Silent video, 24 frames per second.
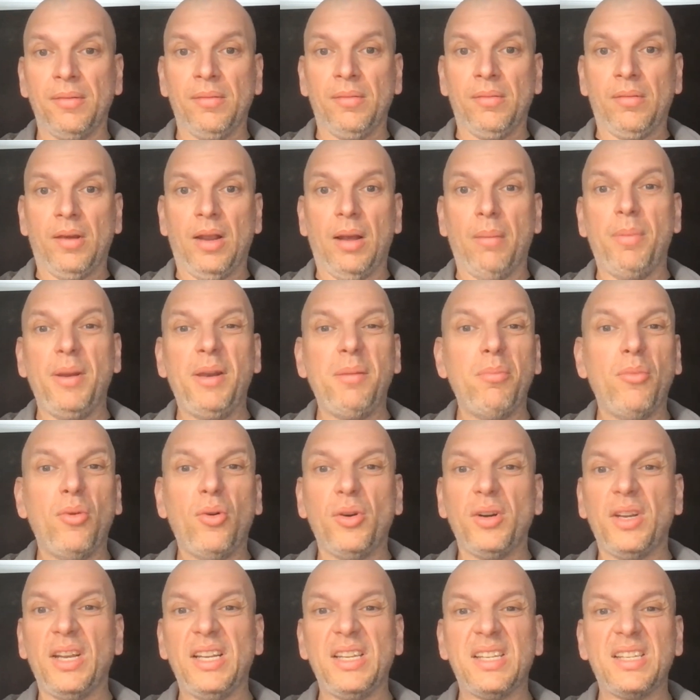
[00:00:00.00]
a bit
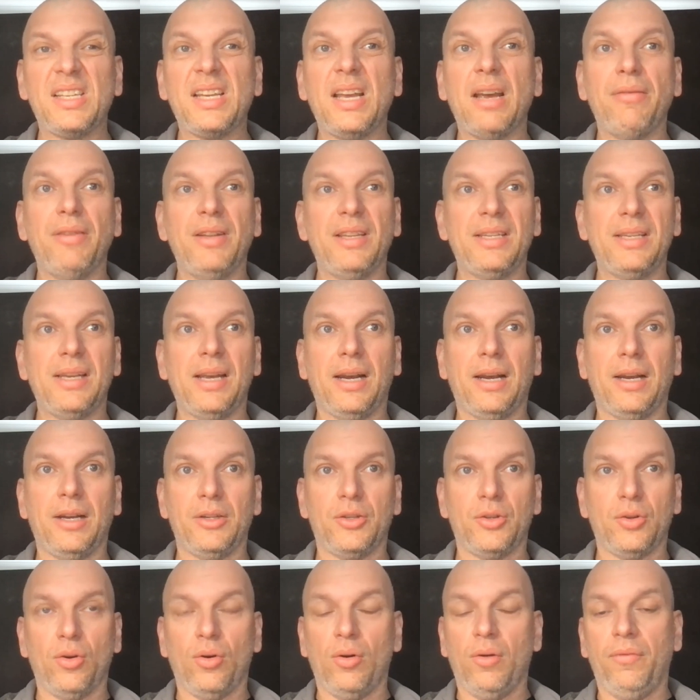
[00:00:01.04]
more than 7
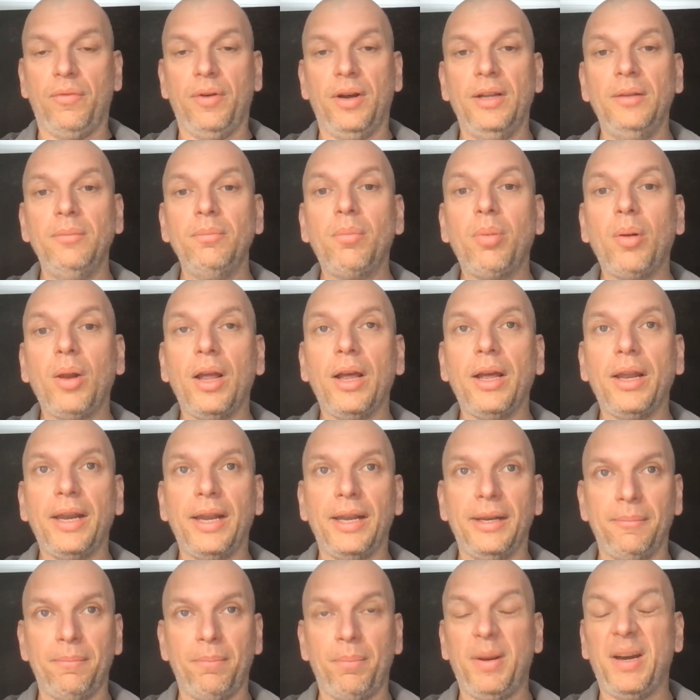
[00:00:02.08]
seconds of
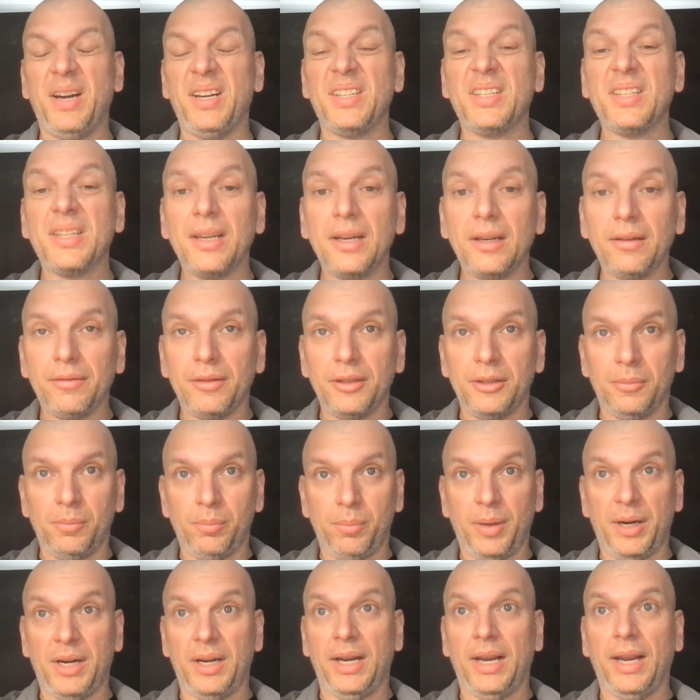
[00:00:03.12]
unplanned per server
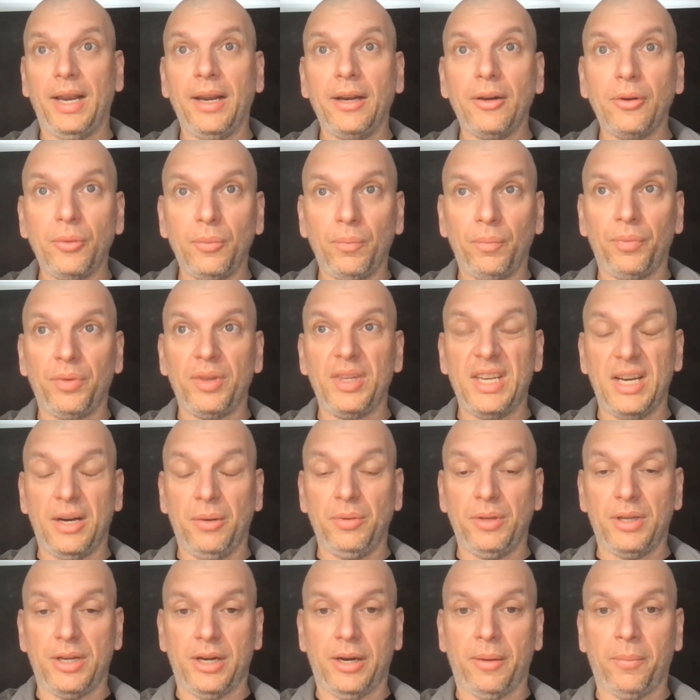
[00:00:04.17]
per annum
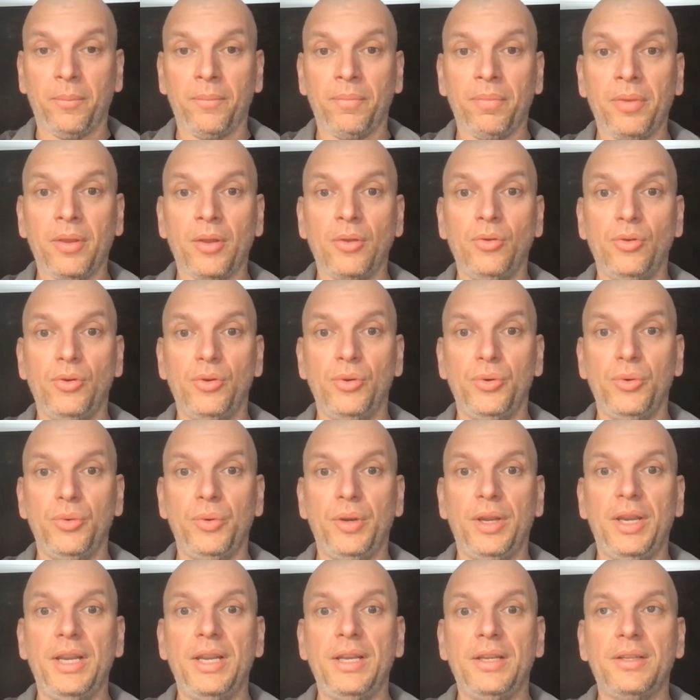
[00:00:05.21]
downtime due
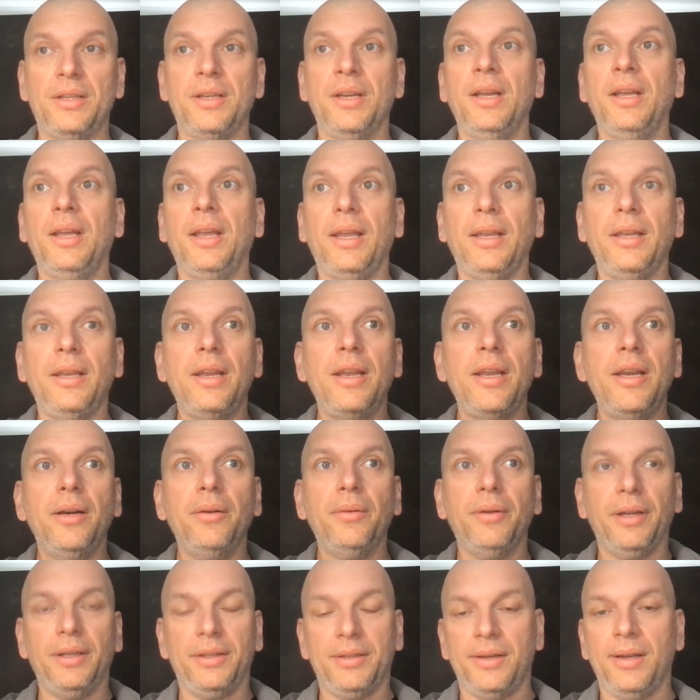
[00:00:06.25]
to its
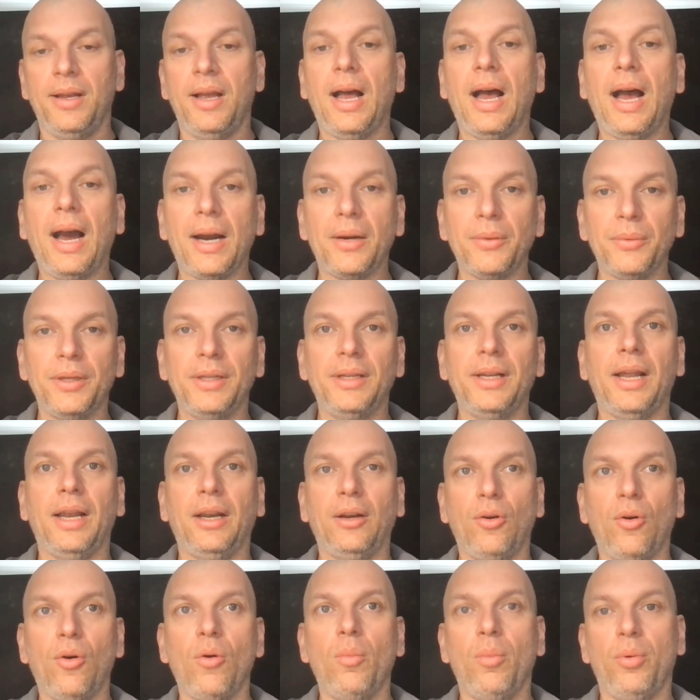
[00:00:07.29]
inherent hardware
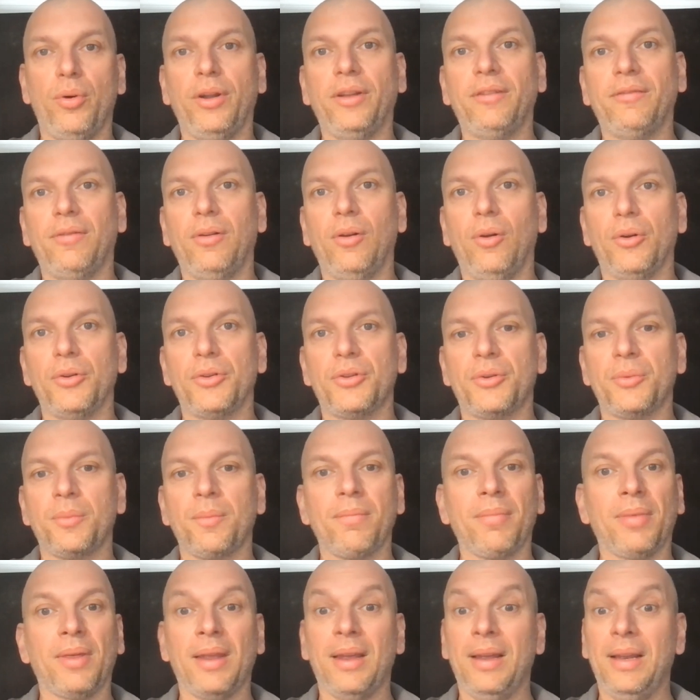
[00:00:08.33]
and component flaws.
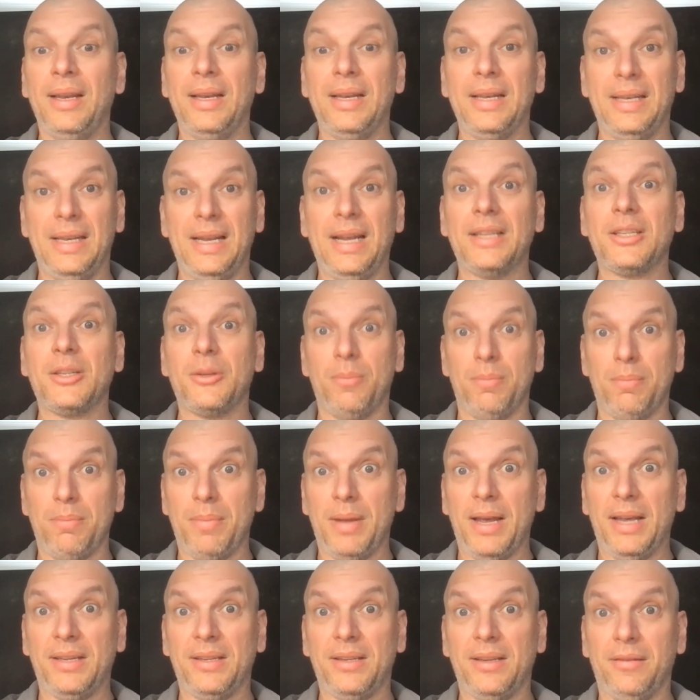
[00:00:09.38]
That's
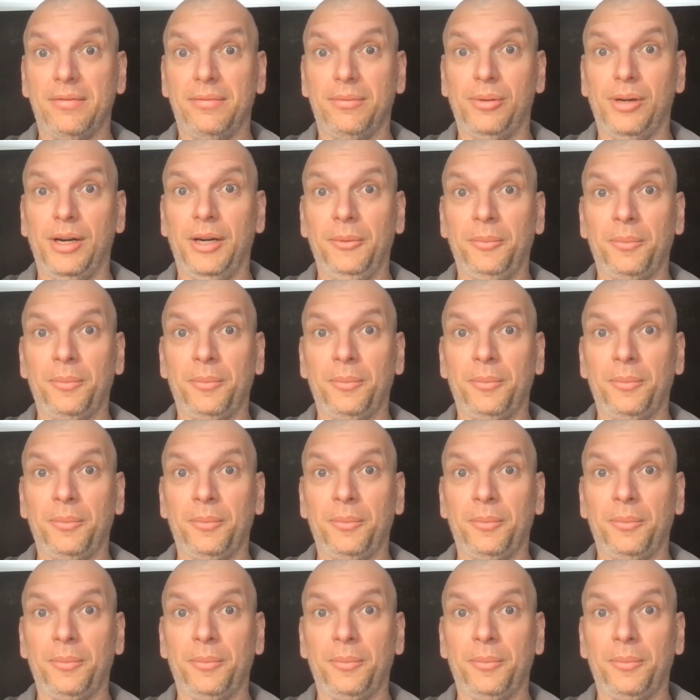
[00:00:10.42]
massive, right?